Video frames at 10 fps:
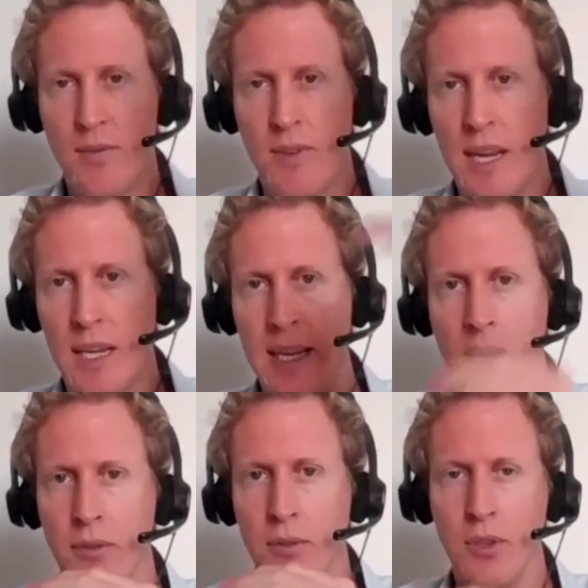feeding
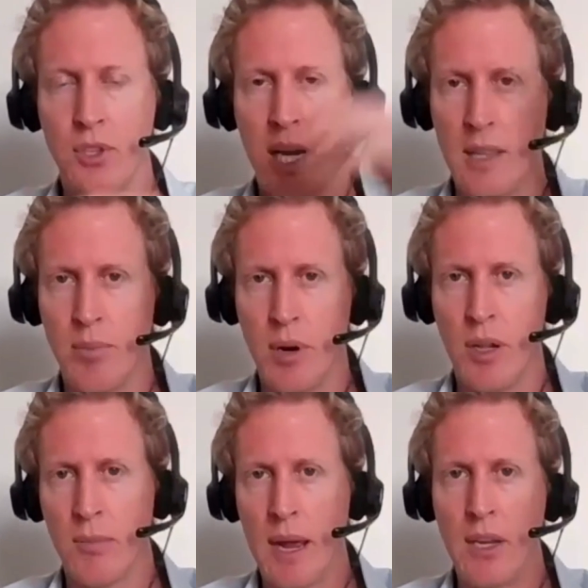down through the chain. The
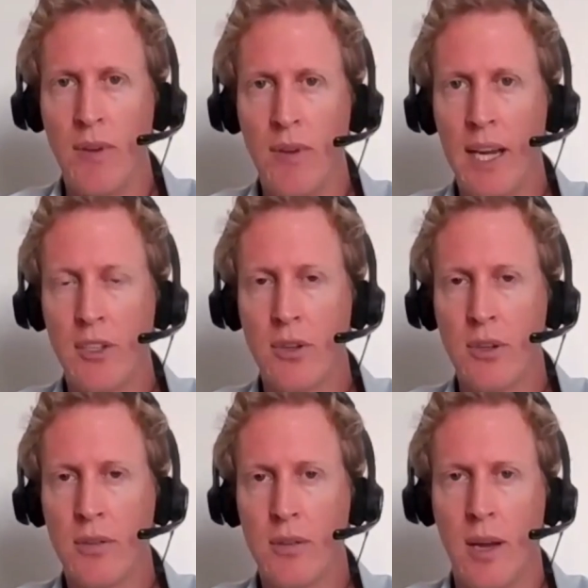product
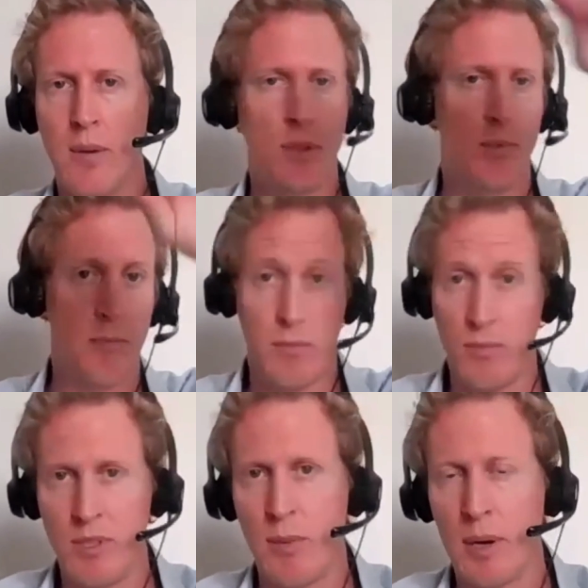manufacturer, which
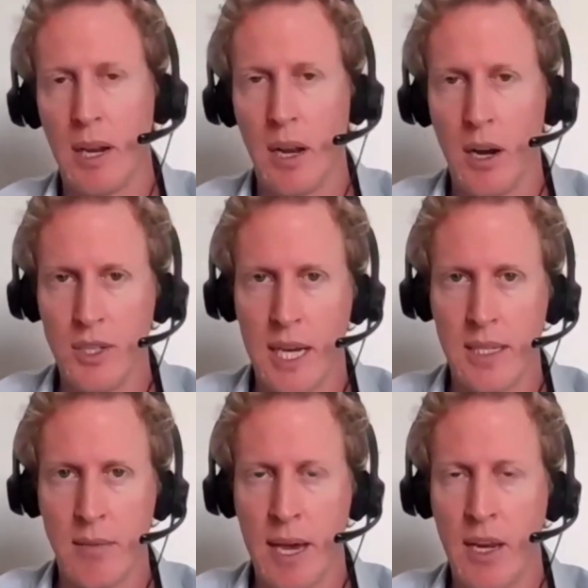typically a large
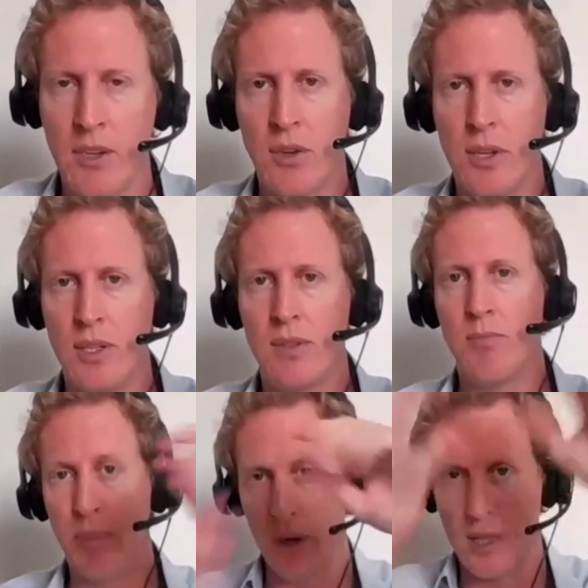asset manager, is
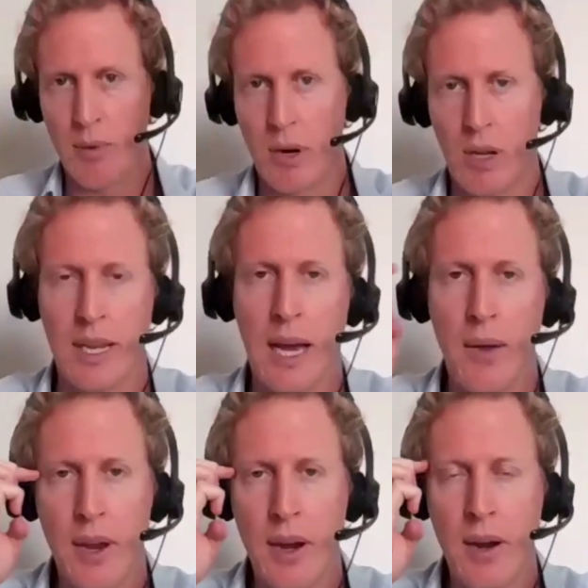putting the product out
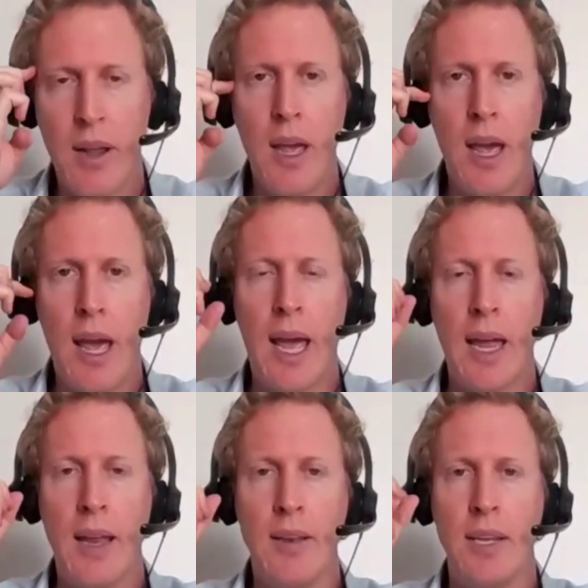there,
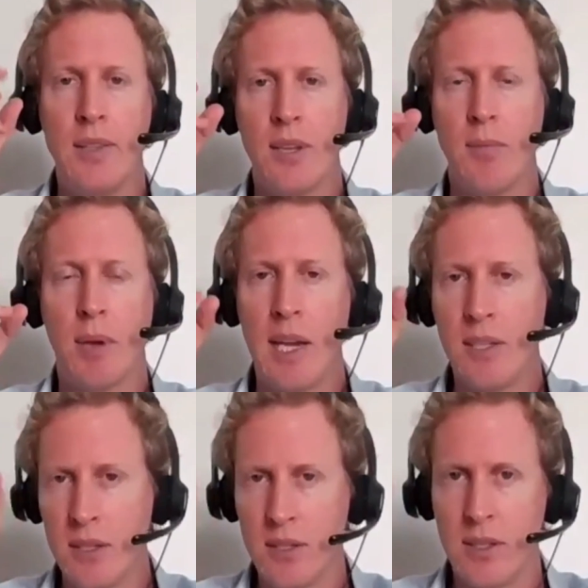and in some
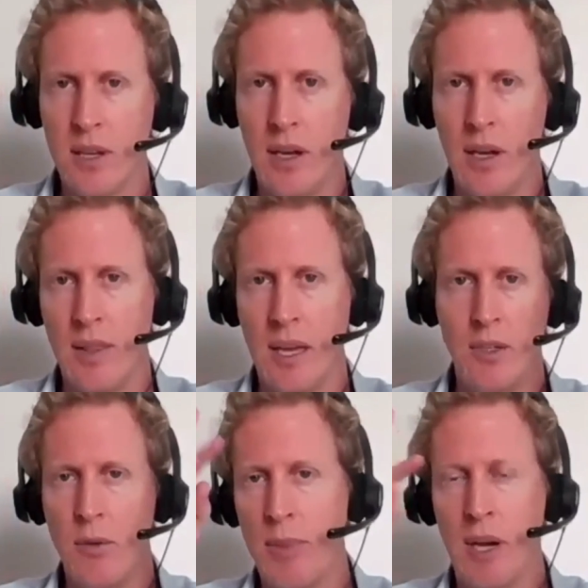cases they
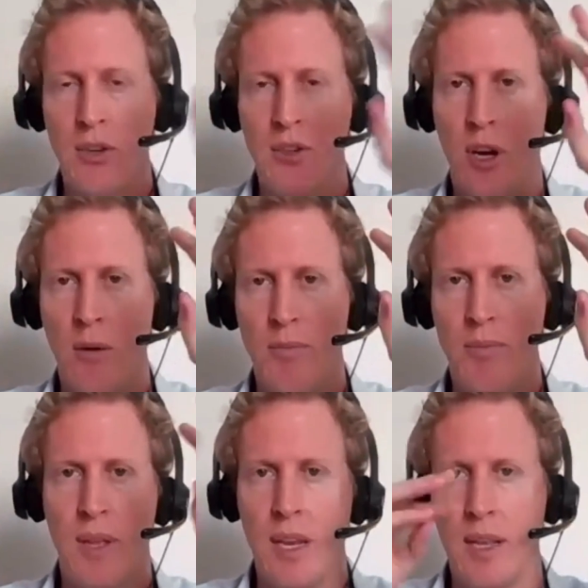do a better job
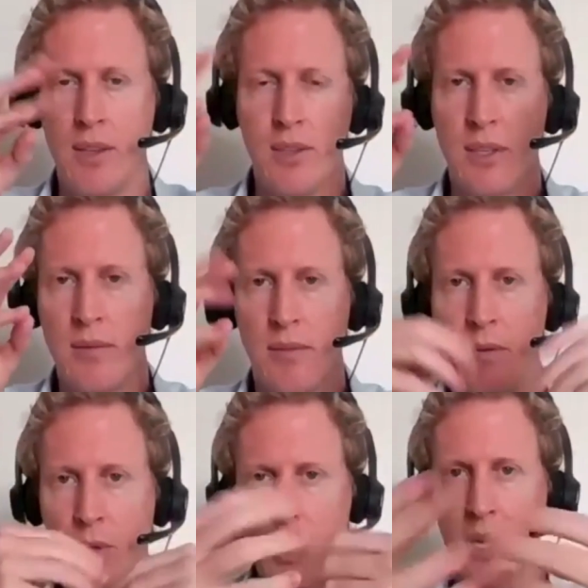than others in
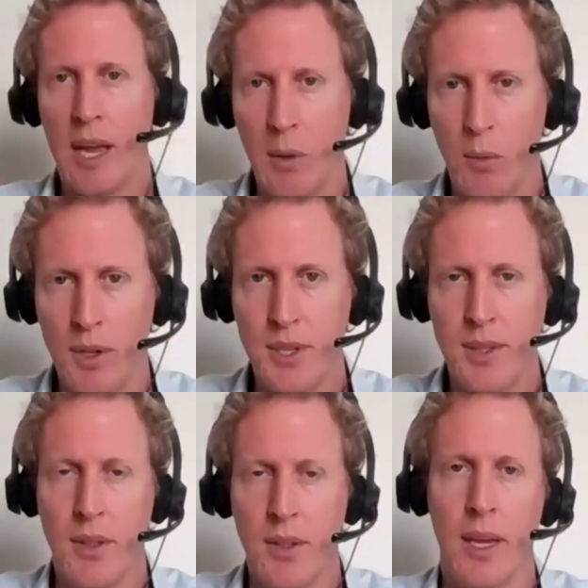communicating what's
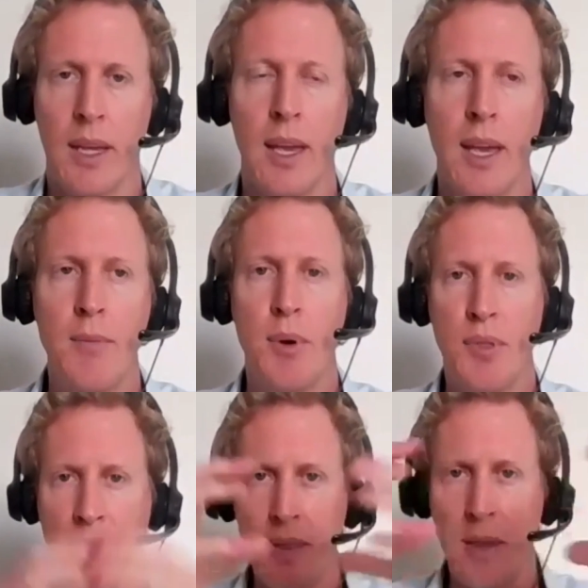in the thing. But
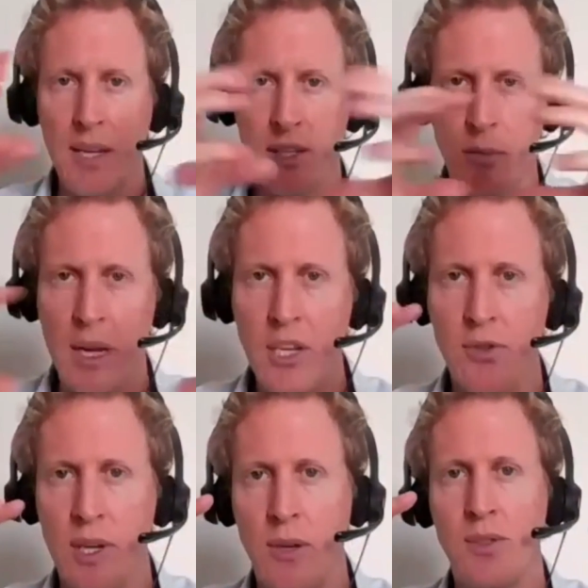then the
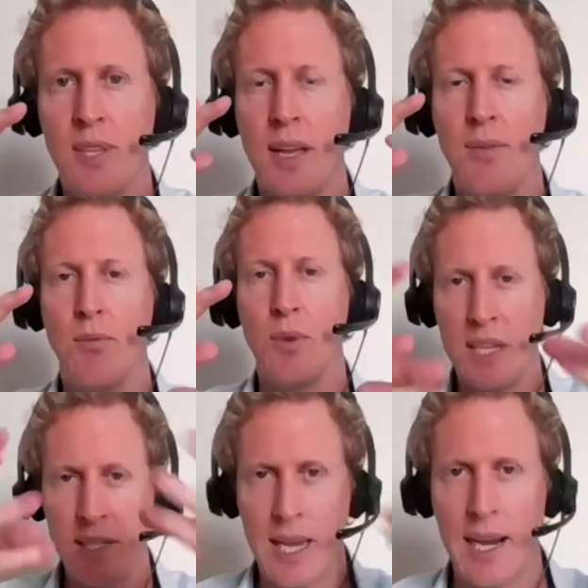intermediary who's then
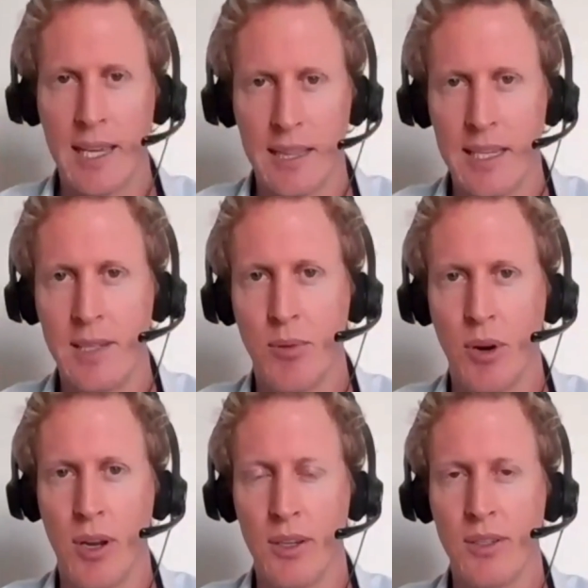reselling these
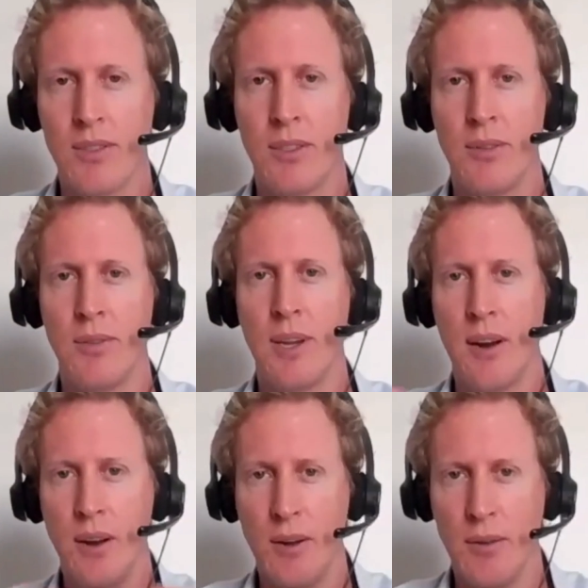products to
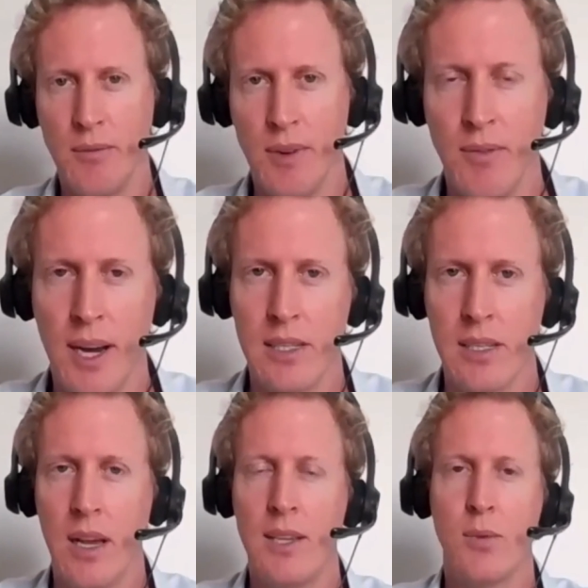their own advised
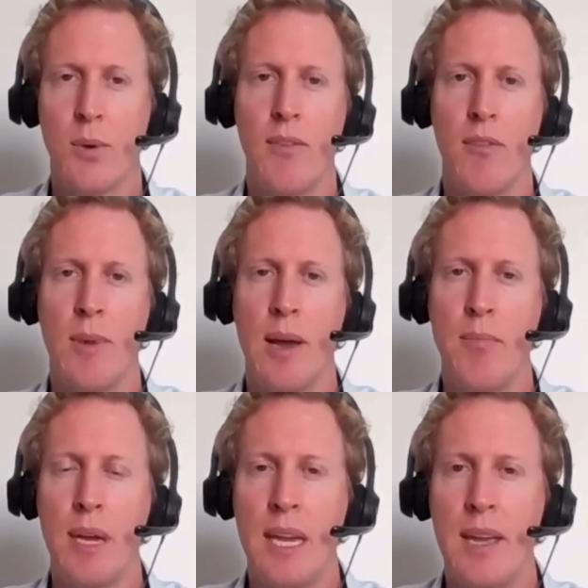clients or whatever it might
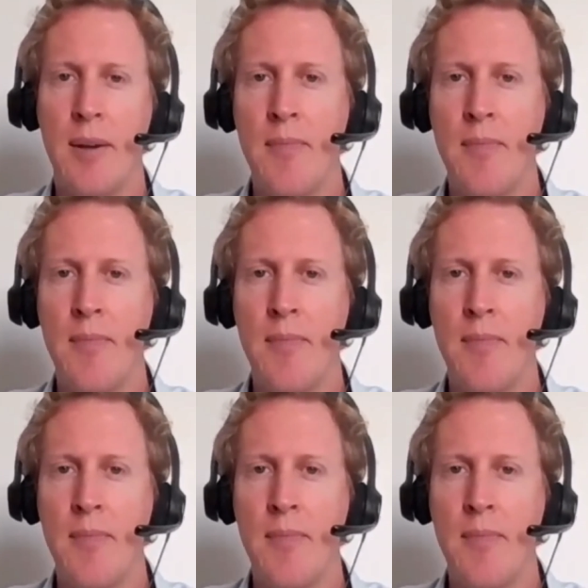be,